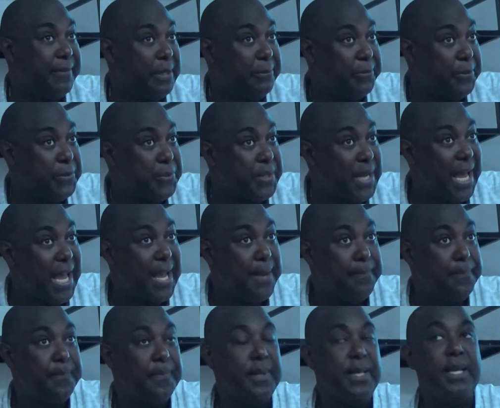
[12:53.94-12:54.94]
for the first
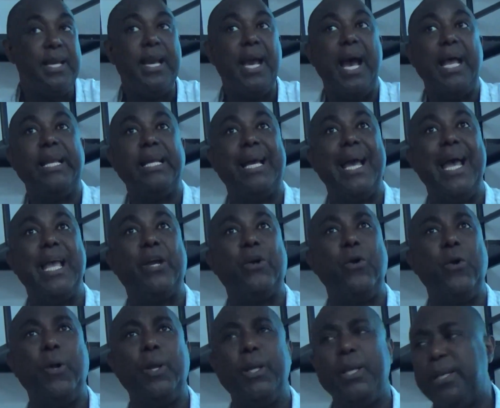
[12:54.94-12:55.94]
time, and the guy
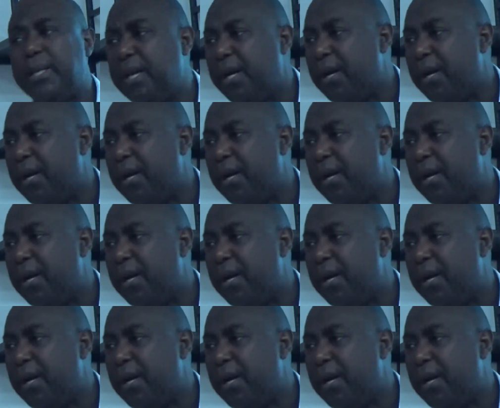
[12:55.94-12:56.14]
called